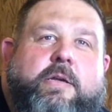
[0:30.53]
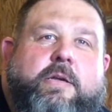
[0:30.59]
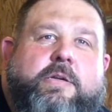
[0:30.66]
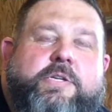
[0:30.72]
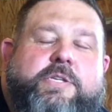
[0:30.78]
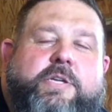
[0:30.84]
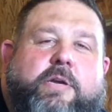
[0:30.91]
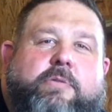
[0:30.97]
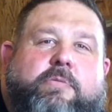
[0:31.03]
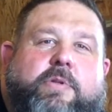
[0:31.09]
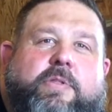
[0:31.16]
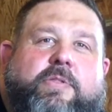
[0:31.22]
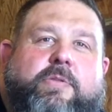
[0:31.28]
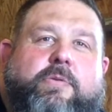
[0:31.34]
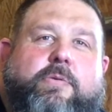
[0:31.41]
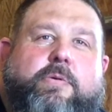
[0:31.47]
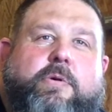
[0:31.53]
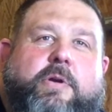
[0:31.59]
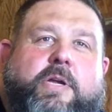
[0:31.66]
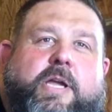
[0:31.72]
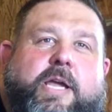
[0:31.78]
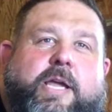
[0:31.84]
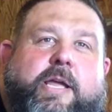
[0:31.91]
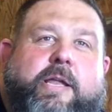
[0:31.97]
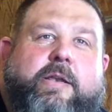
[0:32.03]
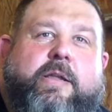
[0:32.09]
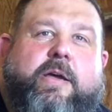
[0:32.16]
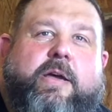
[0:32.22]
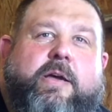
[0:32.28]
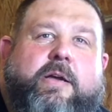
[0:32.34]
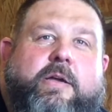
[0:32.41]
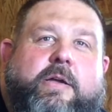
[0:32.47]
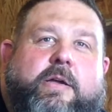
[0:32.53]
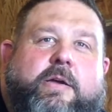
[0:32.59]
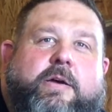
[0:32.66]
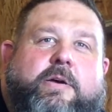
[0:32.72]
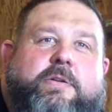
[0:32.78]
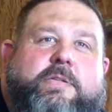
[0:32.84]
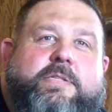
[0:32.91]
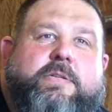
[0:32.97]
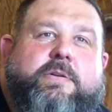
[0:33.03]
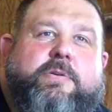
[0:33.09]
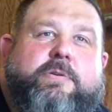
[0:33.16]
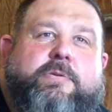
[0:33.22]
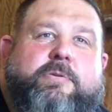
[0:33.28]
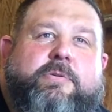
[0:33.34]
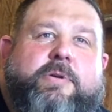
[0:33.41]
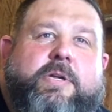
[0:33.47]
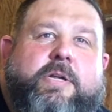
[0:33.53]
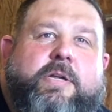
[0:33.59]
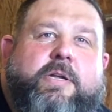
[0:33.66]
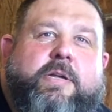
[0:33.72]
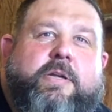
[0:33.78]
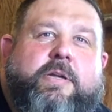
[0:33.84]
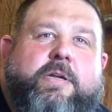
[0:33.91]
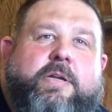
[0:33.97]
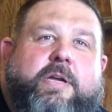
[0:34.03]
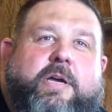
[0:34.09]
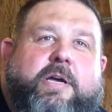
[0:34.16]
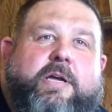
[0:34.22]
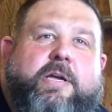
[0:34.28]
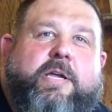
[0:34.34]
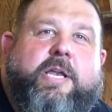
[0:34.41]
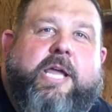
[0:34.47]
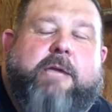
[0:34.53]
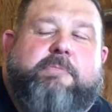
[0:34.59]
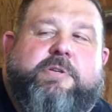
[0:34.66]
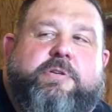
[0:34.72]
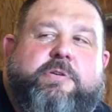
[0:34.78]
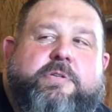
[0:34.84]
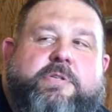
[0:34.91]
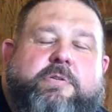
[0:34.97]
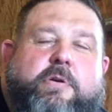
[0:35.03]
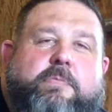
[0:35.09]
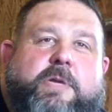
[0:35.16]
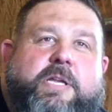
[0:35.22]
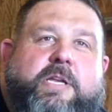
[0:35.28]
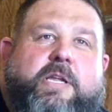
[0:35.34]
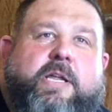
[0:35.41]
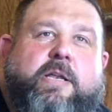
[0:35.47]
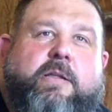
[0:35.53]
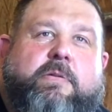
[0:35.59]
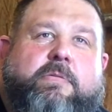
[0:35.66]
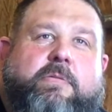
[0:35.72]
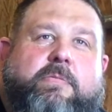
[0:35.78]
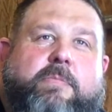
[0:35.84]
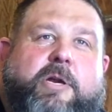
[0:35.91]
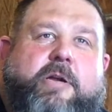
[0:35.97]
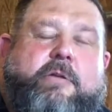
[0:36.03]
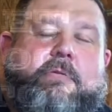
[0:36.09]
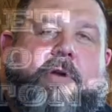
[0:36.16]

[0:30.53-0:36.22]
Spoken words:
shared with Thor, and also an amateur strongman deadlift American